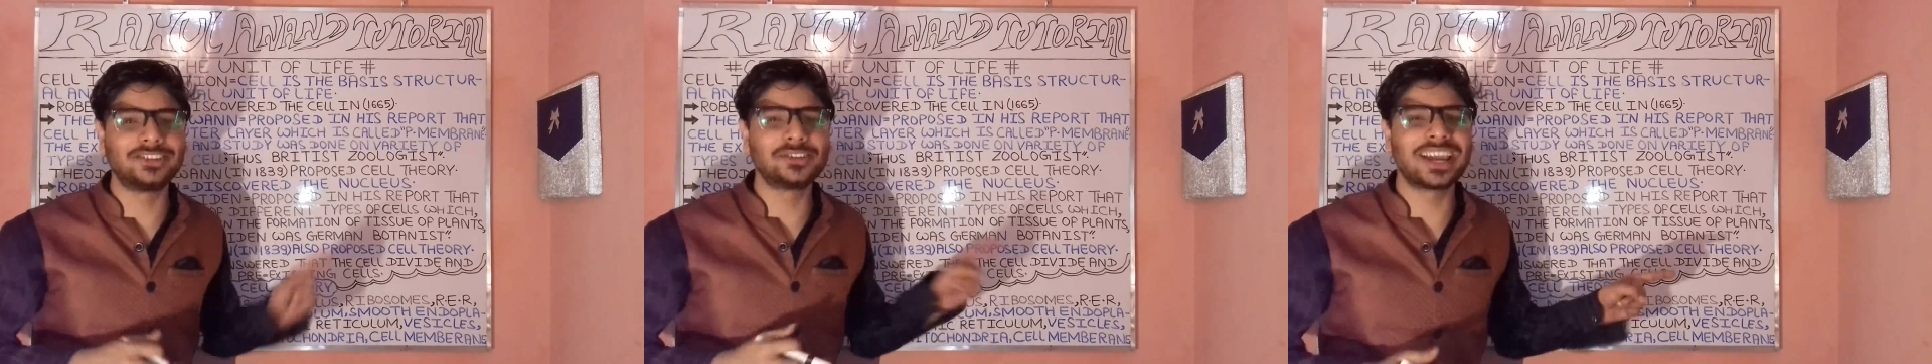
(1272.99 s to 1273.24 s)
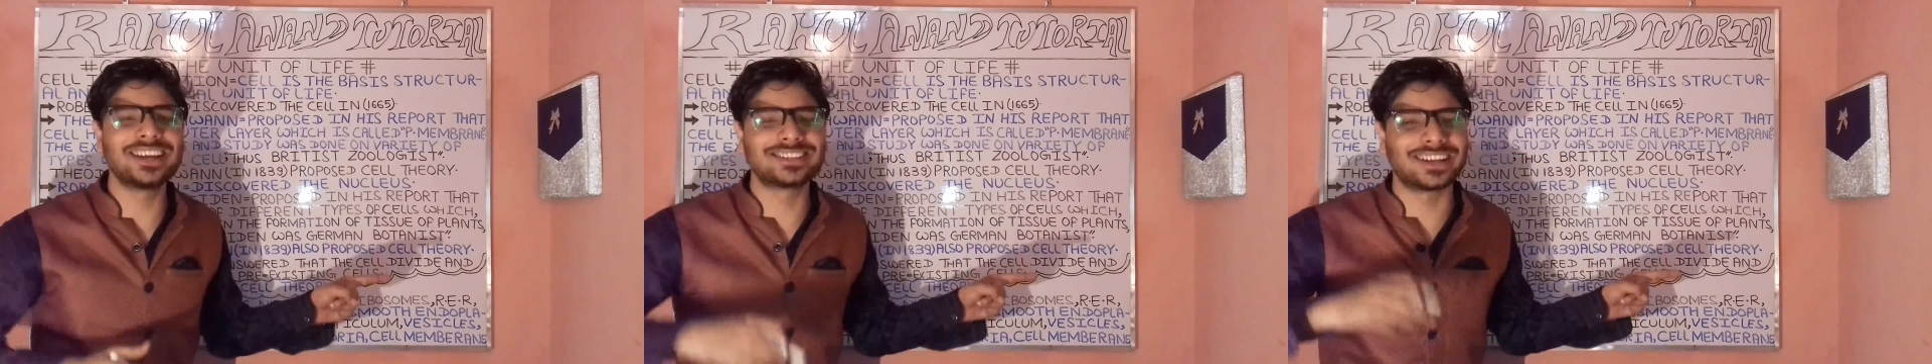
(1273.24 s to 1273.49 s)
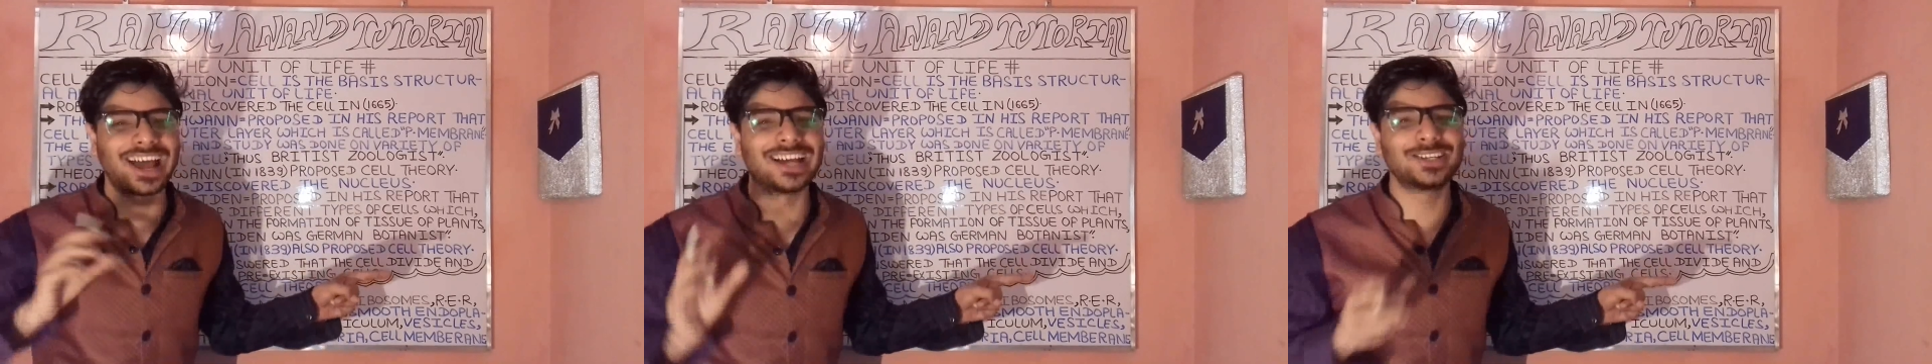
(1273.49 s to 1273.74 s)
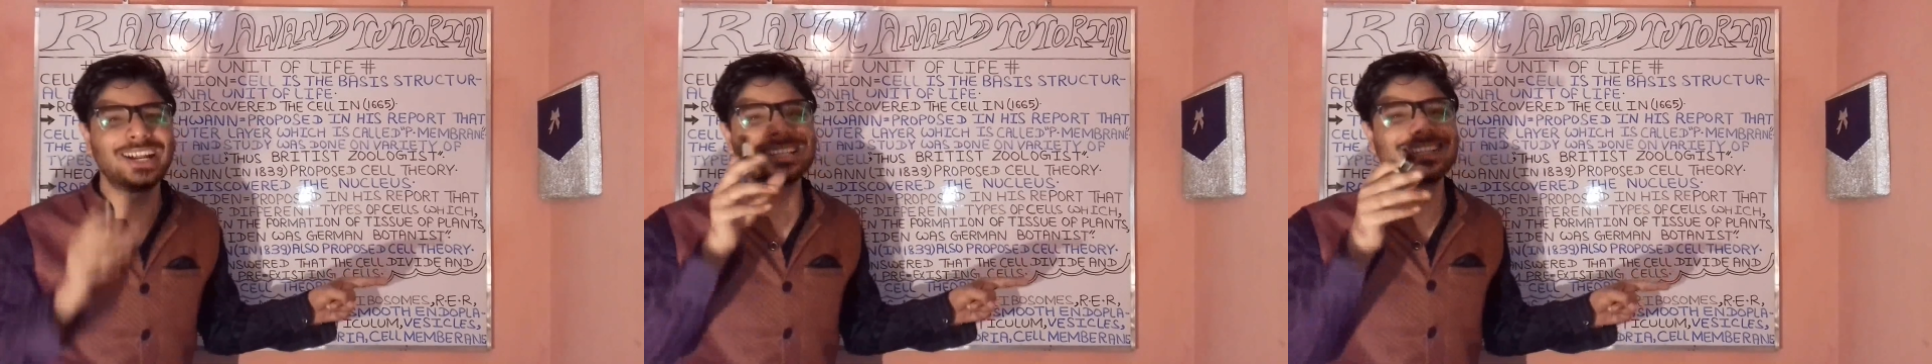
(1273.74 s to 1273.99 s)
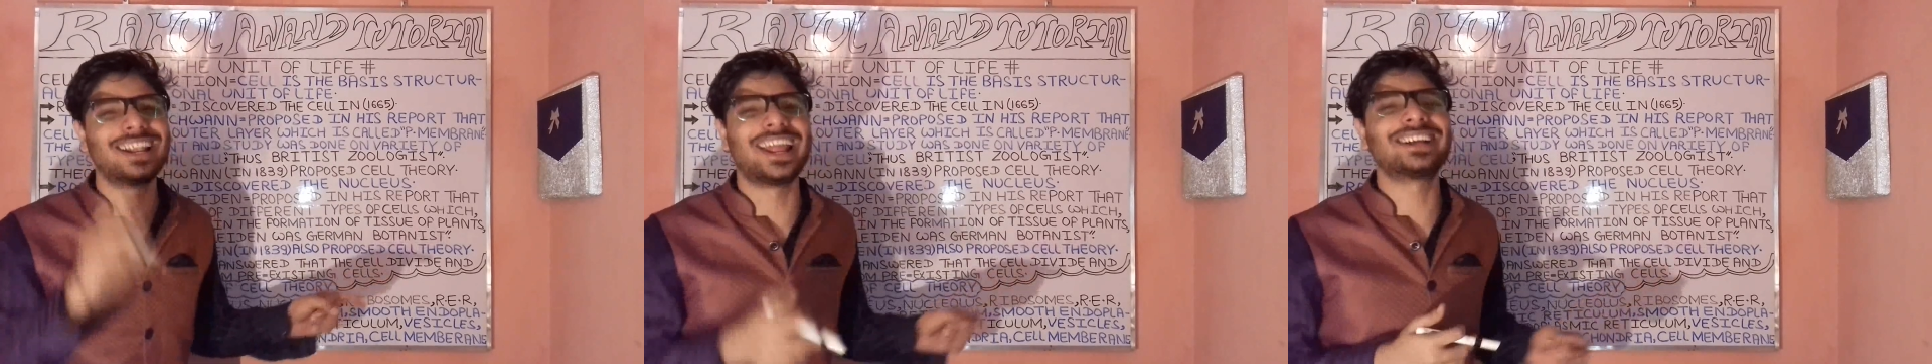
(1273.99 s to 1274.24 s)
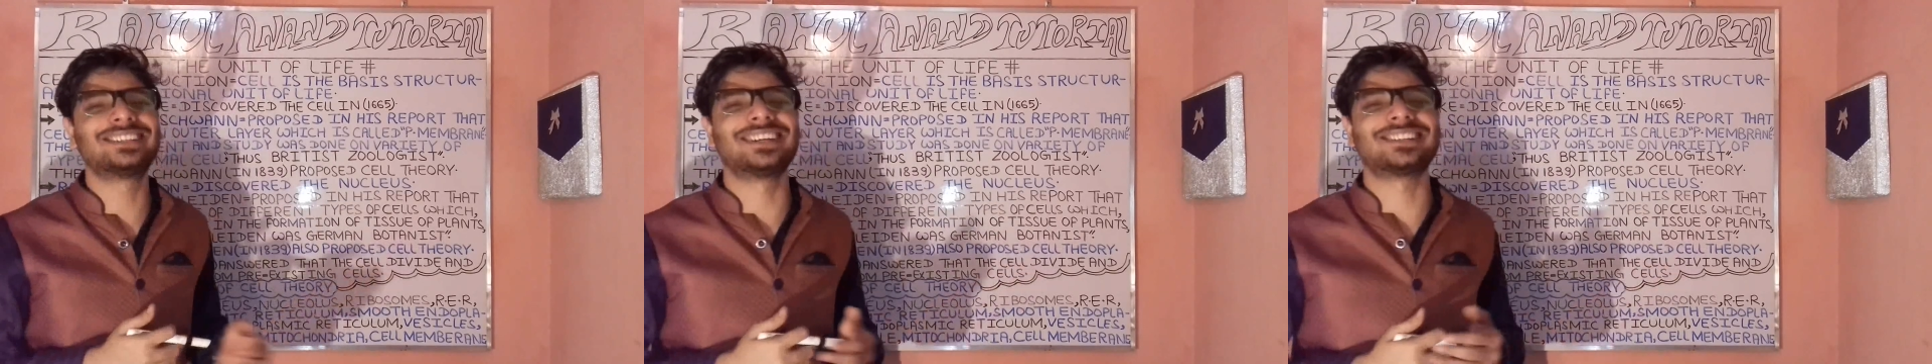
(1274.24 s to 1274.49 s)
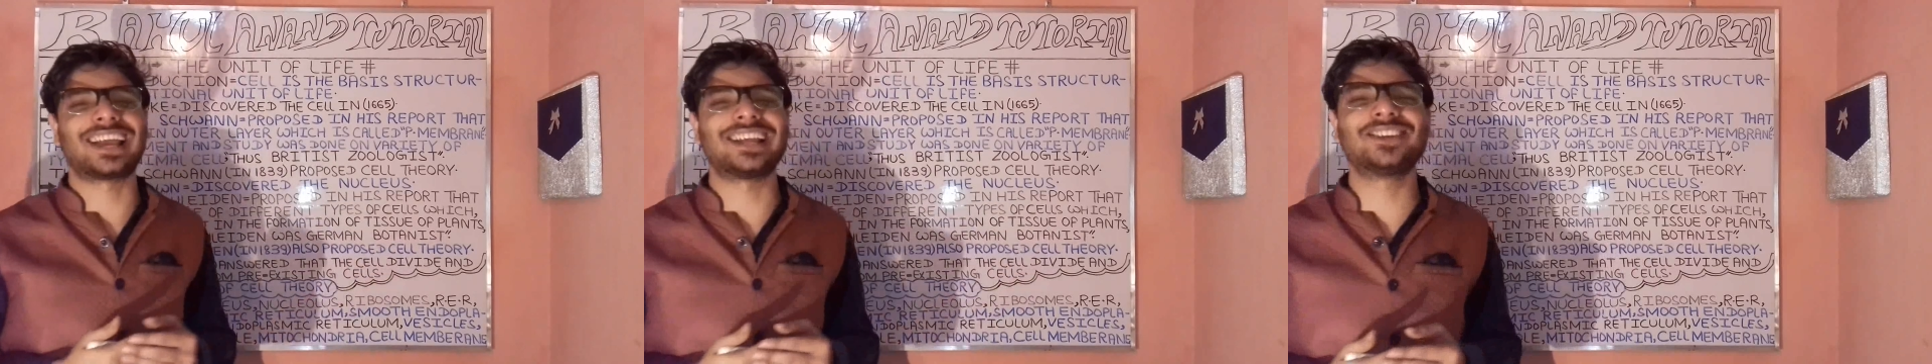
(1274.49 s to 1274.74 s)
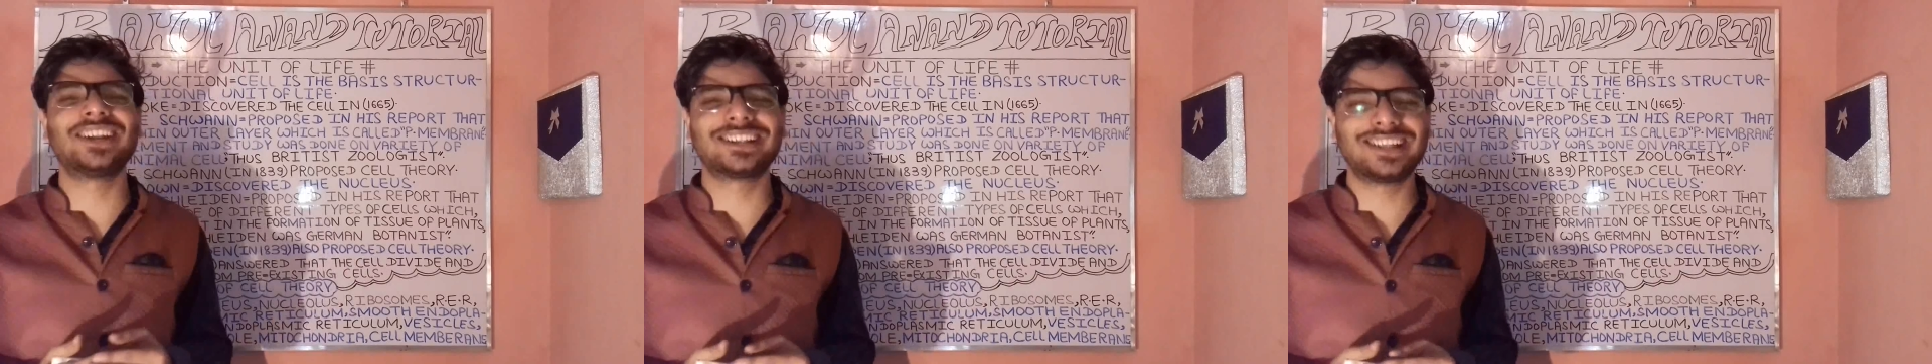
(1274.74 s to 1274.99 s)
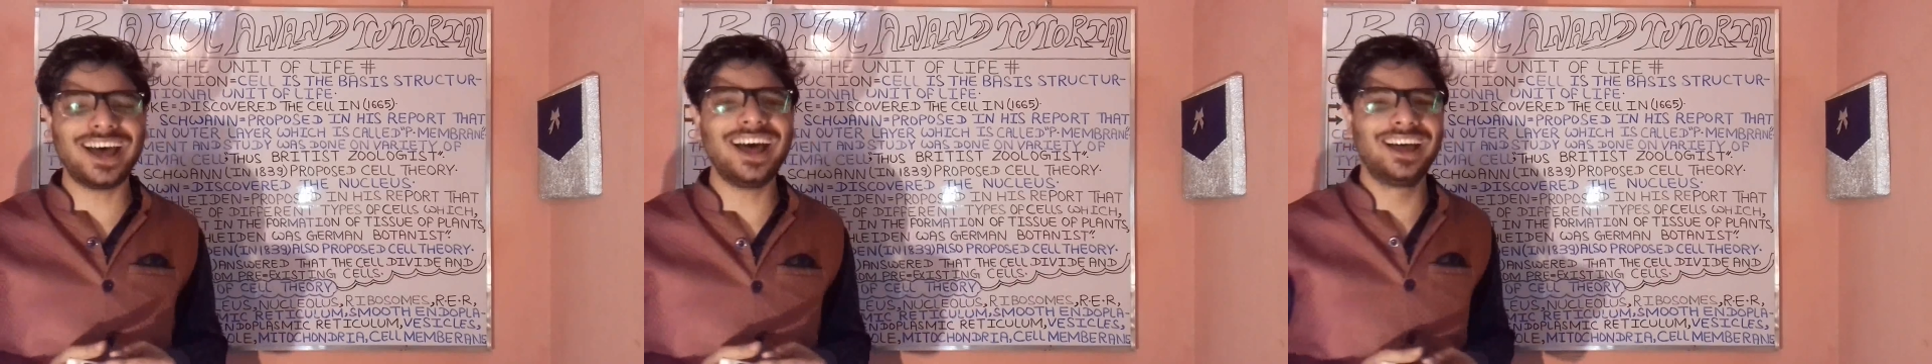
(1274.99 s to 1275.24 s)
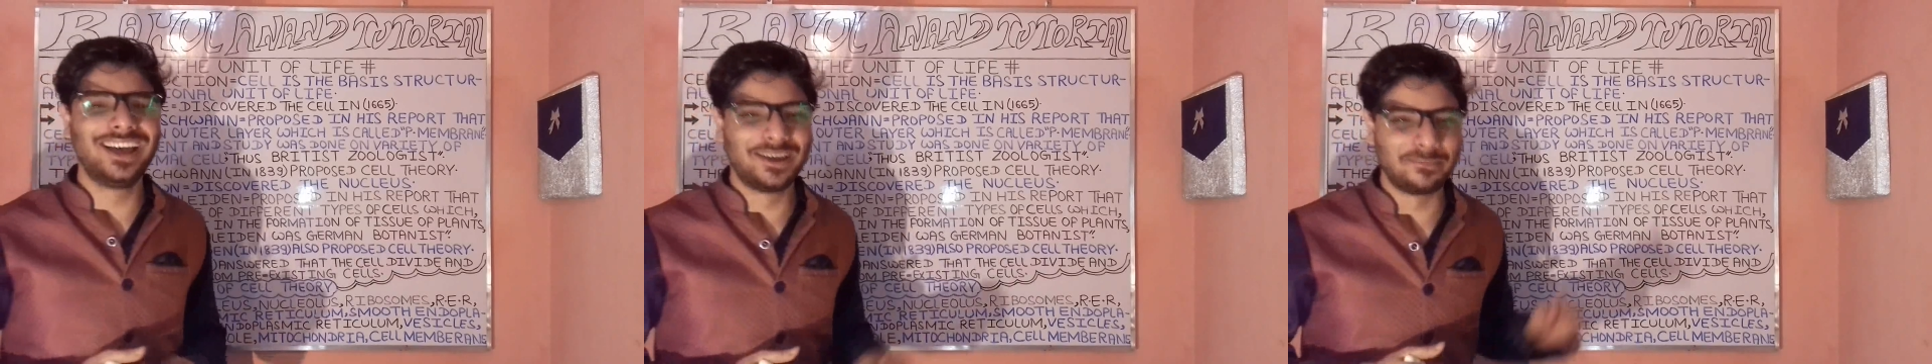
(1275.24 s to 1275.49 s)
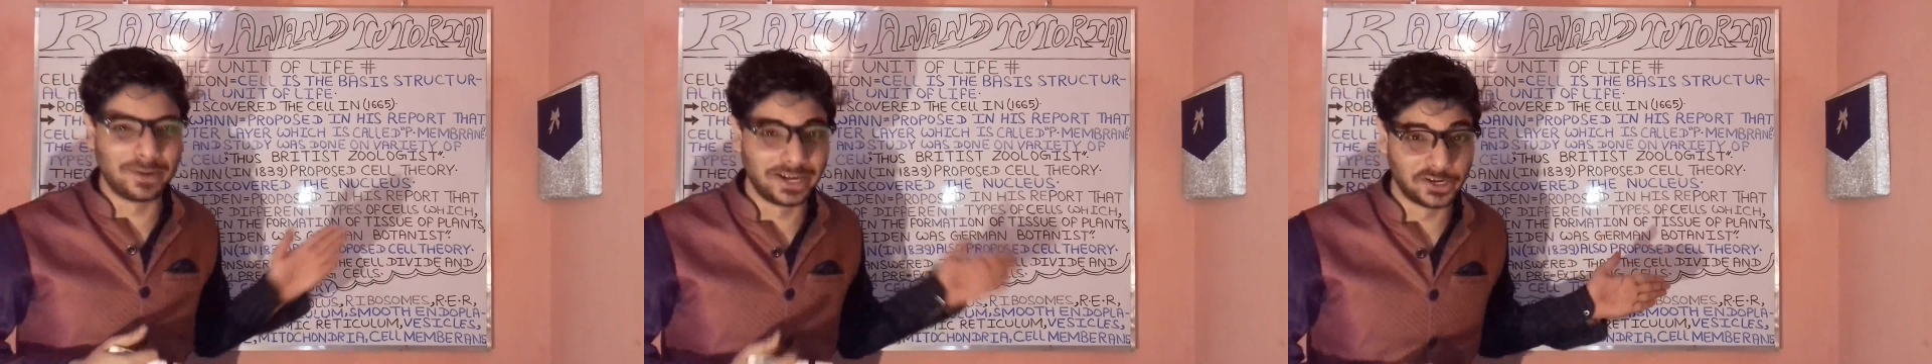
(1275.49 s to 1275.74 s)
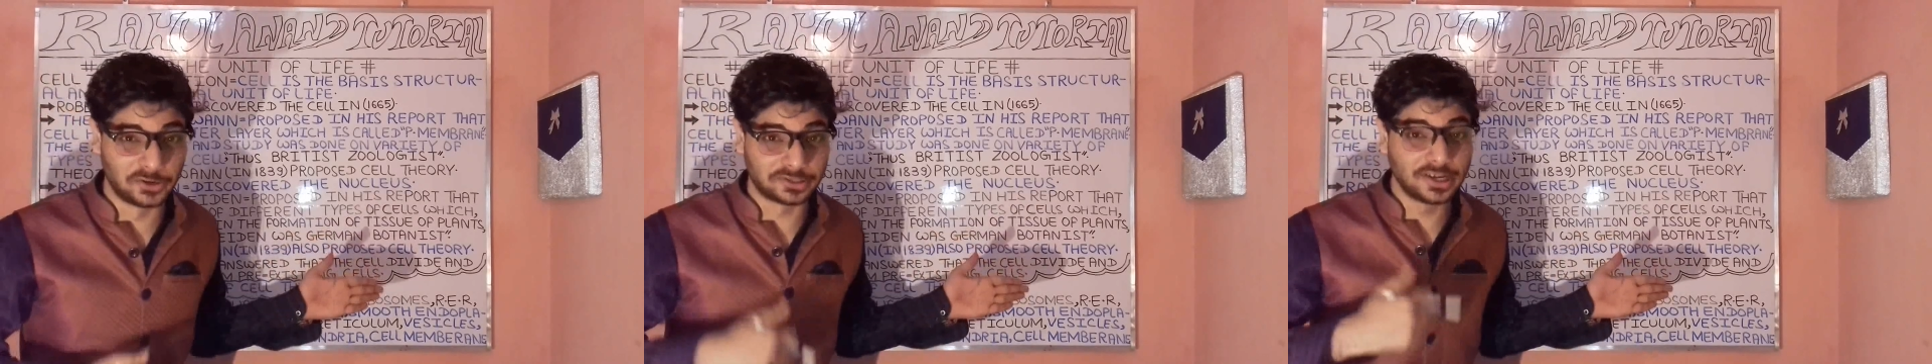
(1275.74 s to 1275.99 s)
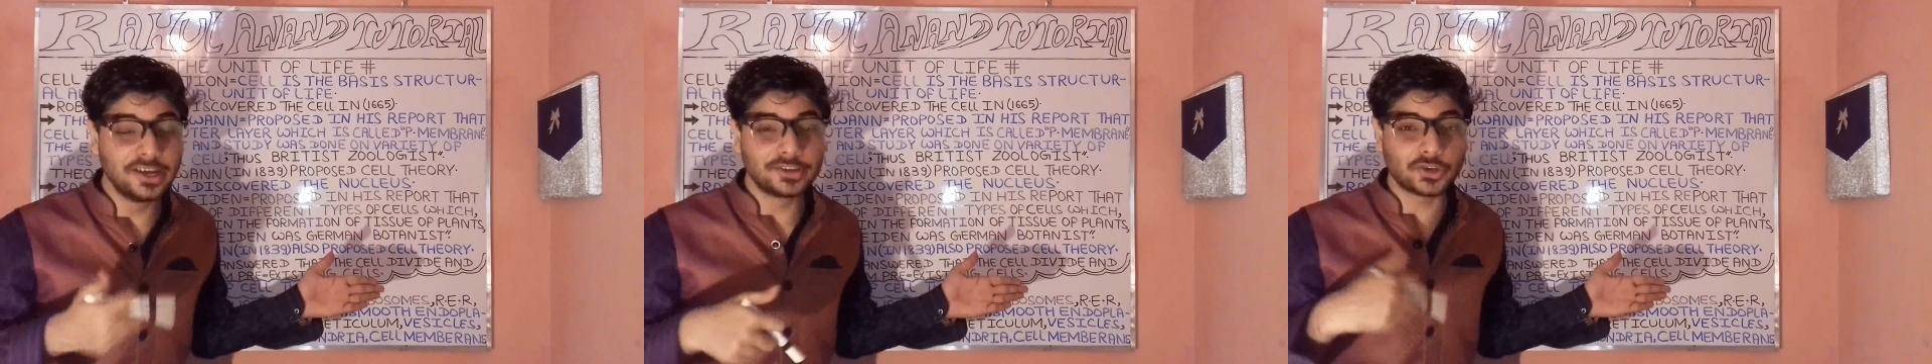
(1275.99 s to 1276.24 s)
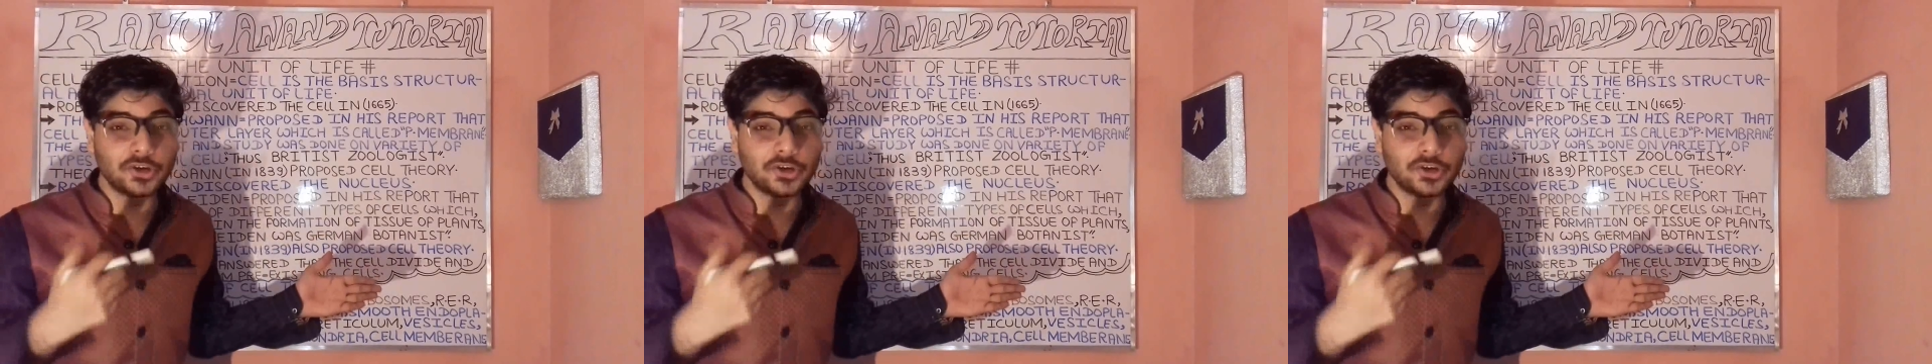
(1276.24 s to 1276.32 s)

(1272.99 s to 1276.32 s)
education as well as the lectures as well as the videos,